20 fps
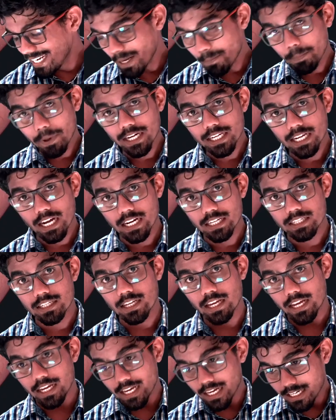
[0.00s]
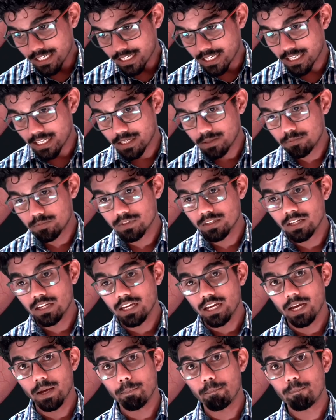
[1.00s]
hepatic artery again gives
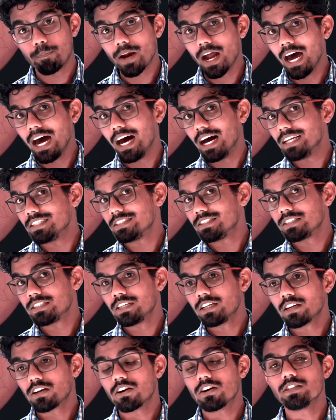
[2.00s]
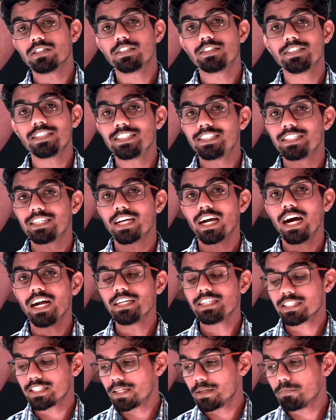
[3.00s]
a branch called the cystic
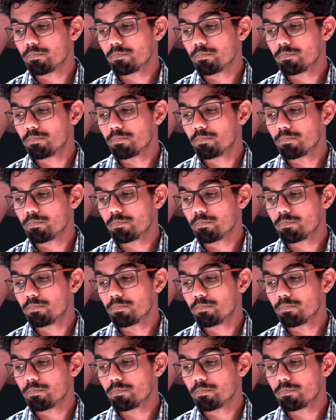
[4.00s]
artery